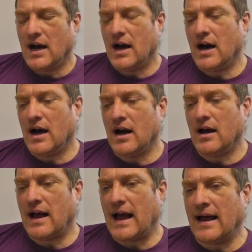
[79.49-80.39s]

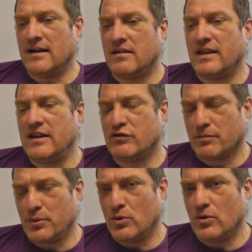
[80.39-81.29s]
And these
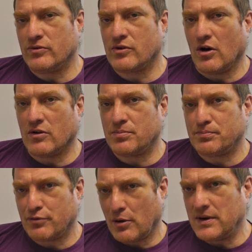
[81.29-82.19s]
reports got
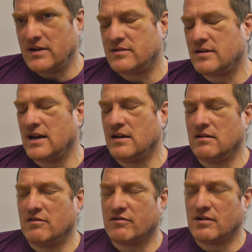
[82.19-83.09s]
prominence
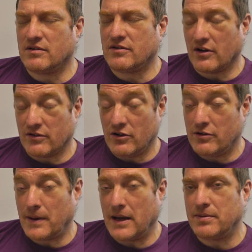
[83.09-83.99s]
in certain
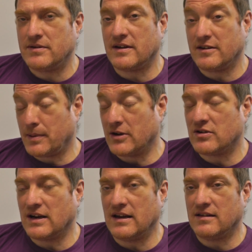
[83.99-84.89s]
newspapers,
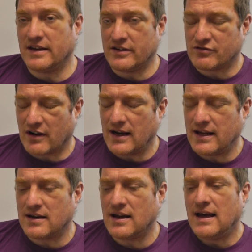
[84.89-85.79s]
especially The
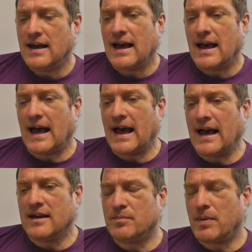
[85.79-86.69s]
Australian,
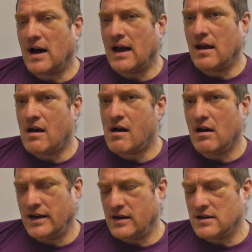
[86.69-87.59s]
and by
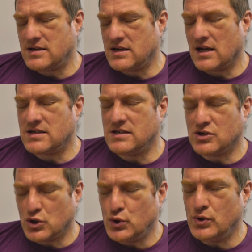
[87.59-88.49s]
early
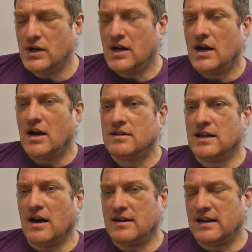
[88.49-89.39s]
1992
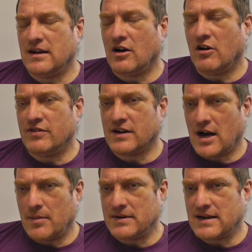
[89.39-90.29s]
the idea of a
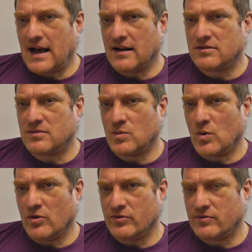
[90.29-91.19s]
carbon tax
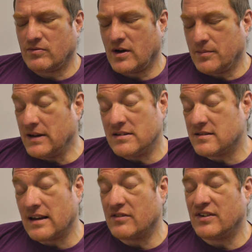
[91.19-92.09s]
had been
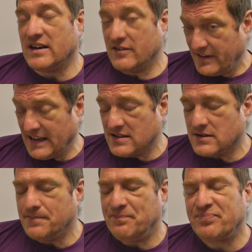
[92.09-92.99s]
successfully
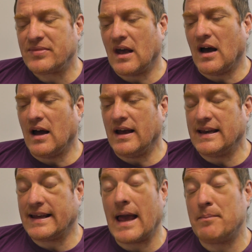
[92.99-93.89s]
defeated.
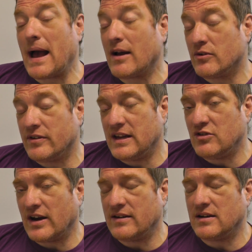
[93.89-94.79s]
It came back onto the
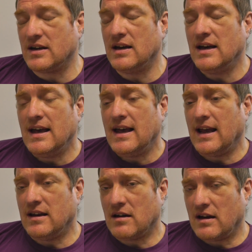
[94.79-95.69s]
agenda
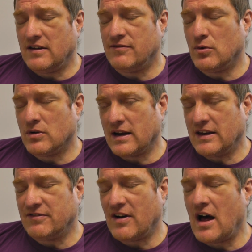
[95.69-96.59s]
in
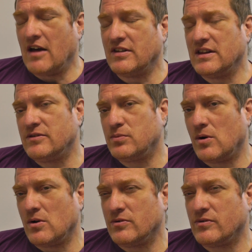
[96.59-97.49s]
94-95, and this
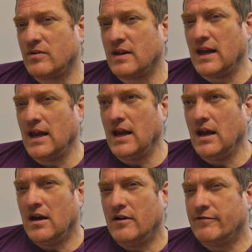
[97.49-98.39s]
was
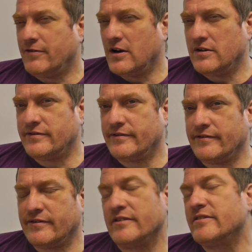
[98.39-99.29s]
the
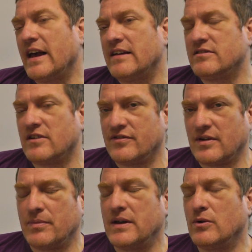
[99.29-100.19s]
first success of
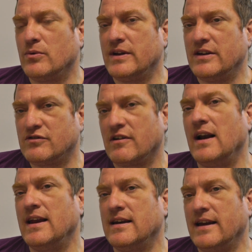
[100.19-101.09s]
something called the
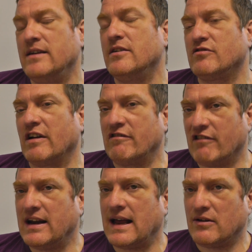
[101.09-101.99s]
Australian Industry
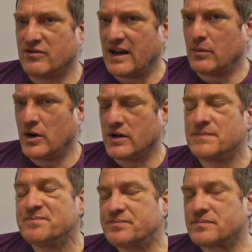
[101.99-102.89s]
Greenhouse
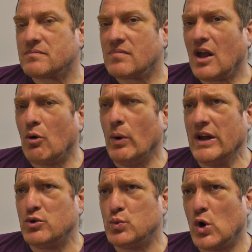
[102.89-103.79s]
Network,
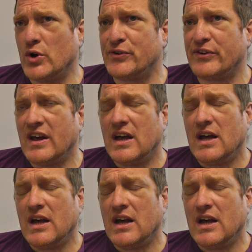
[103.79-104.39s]
which was